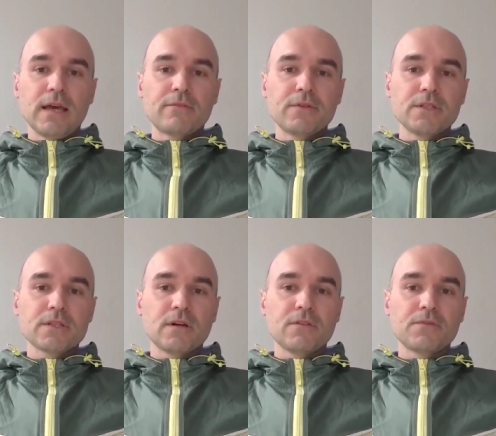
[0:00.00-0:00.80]
an
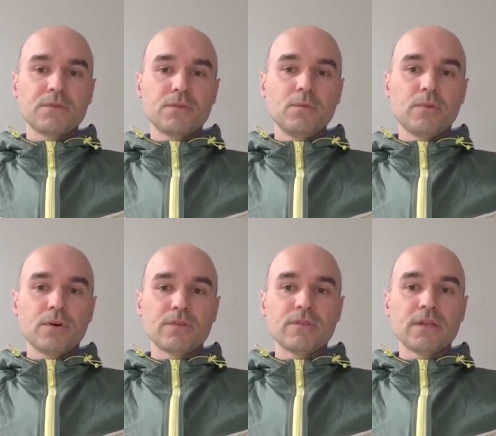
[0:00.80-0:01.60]
average of two
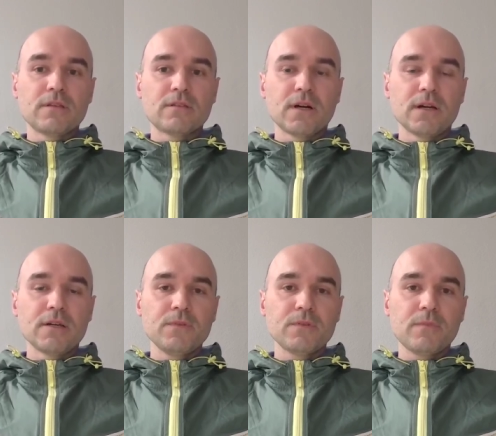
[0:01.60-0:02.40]
point six
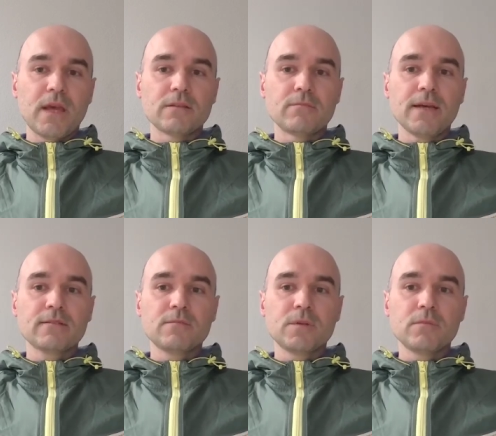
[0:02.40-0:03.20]
times and a
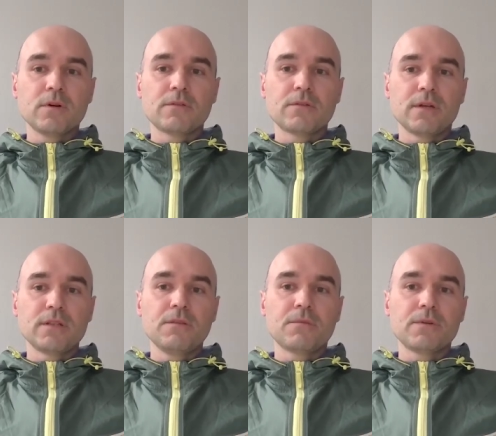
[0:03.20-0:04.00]
maximum of
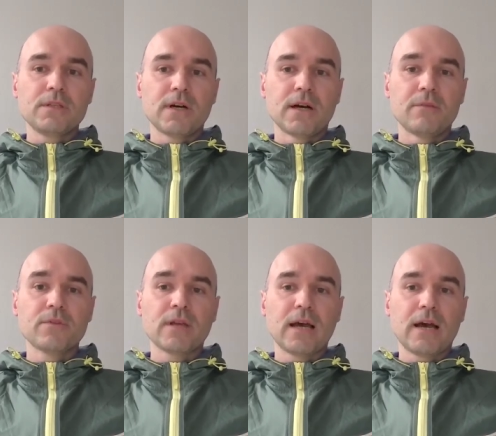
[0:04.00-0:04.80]
twenty-three
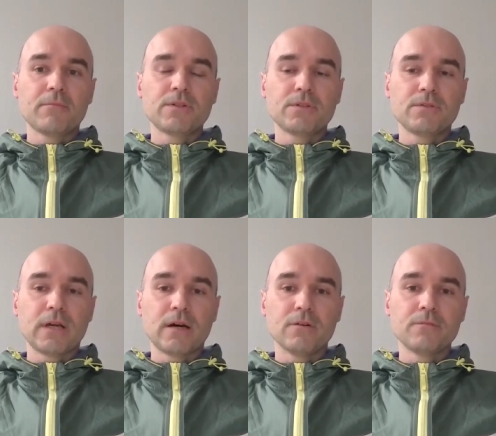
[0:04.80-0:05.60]
times up to
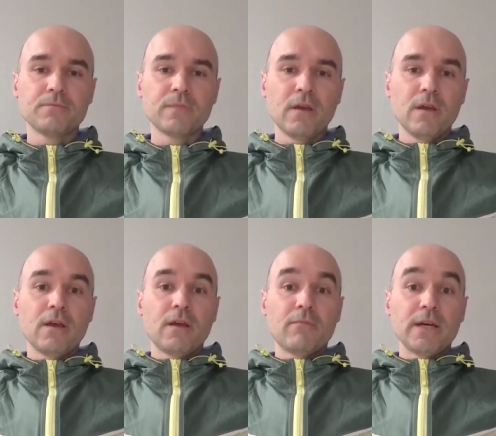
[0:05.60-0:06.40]
now.
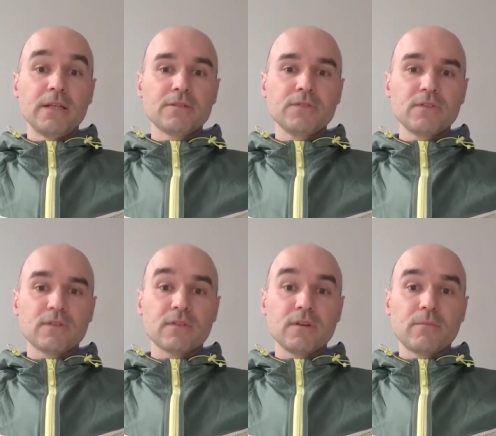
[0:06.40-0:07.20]
My
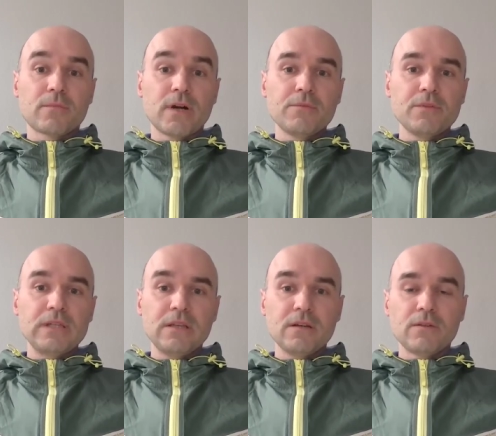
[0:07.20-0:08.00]
interests
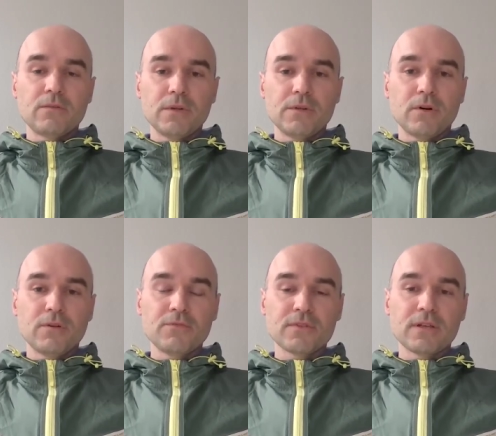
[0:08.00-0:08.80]
primarily
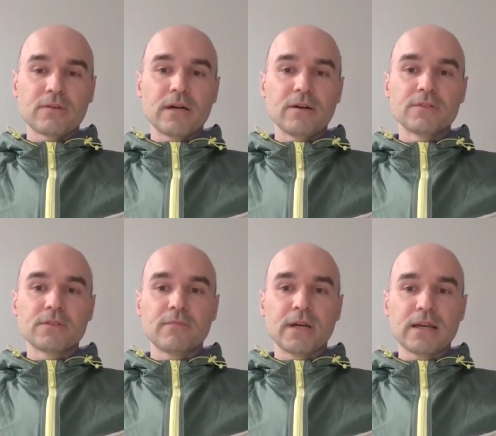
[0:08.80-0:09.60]
revolves
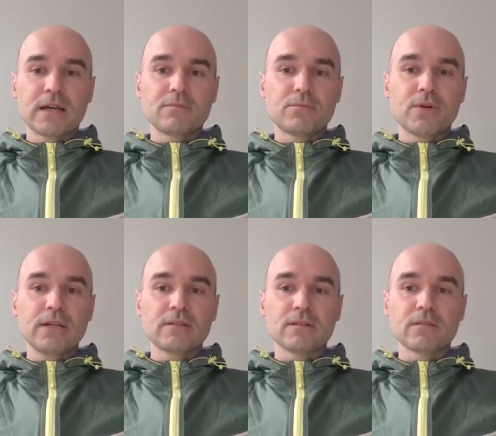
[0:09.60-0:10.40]
around my current
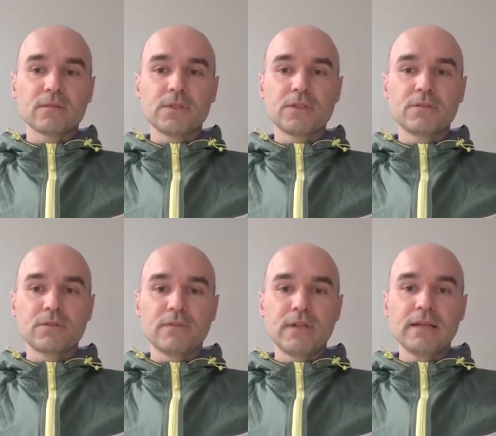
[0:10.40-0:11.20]
practice, which is
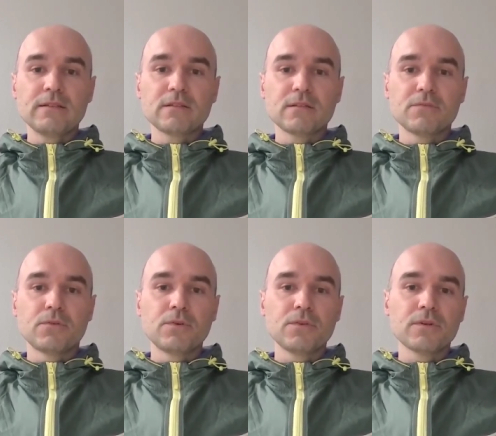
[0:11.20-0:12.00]
reflected in the
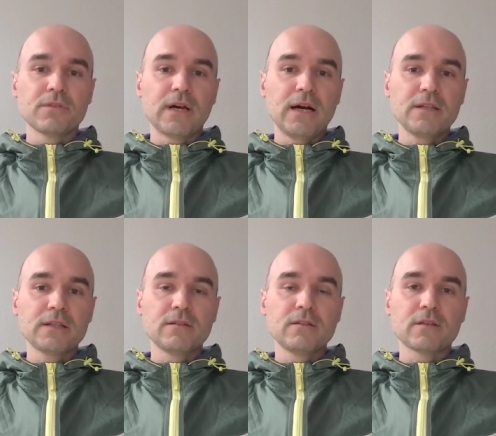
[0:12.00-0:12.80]
focus of the
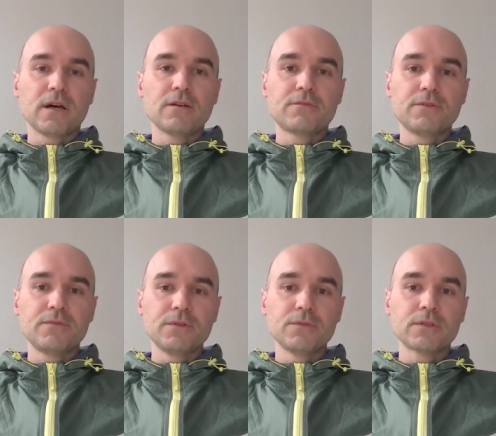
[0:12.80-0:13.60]
articles I have
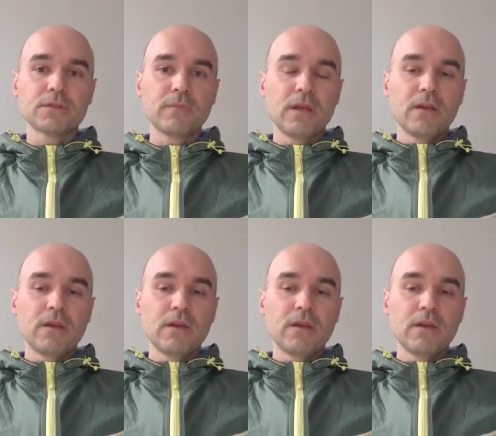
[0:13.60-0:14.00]
reviewed.